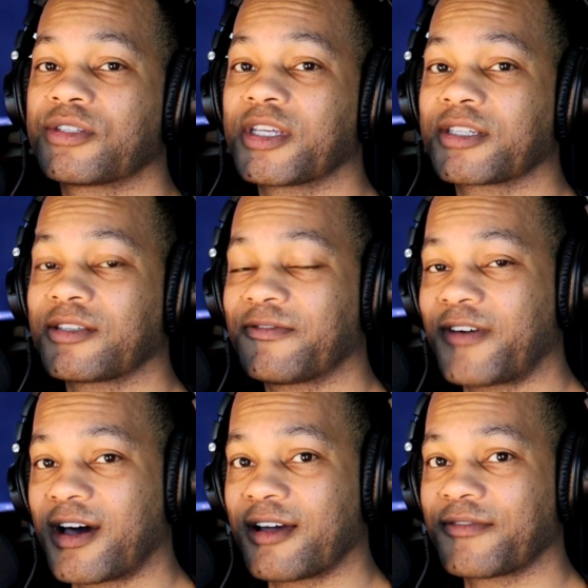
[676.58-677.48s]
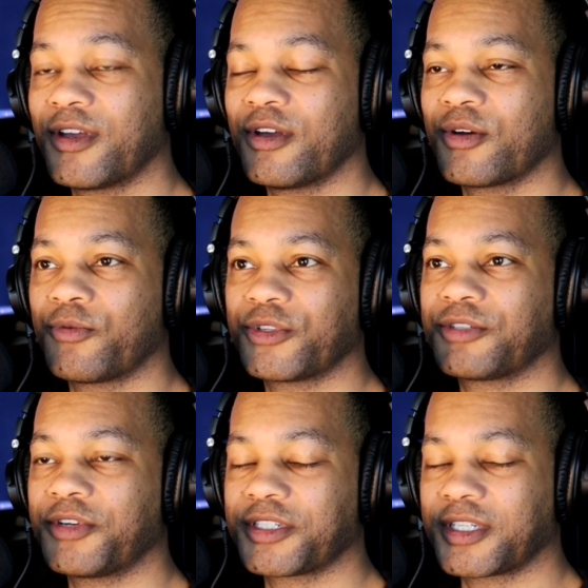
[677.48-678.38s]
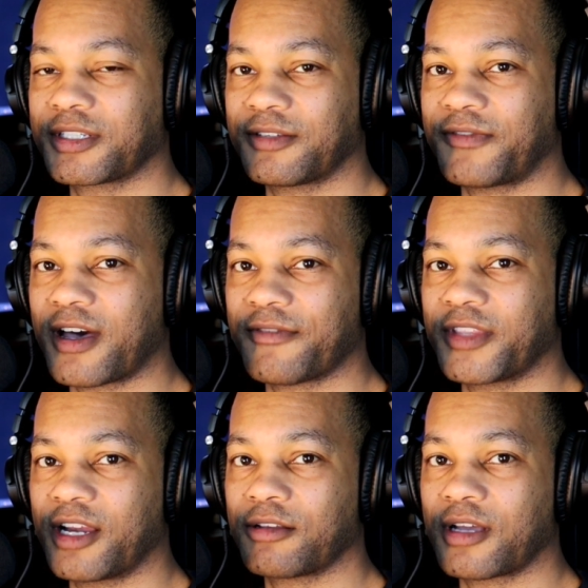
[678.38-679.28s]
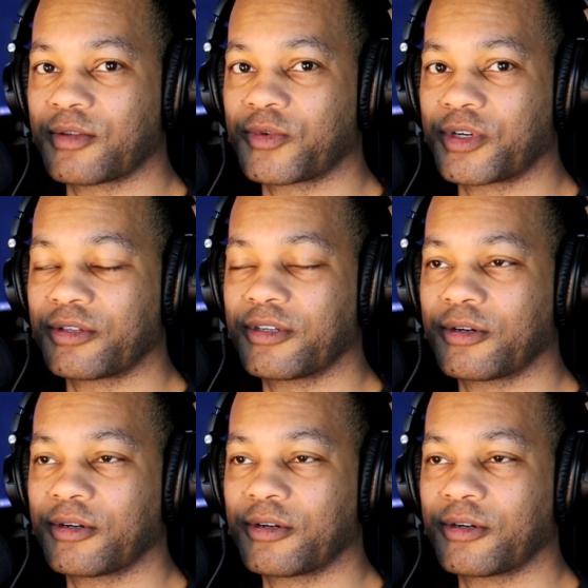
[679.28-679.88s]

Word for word: 65. Once you reach 65 in the airline world,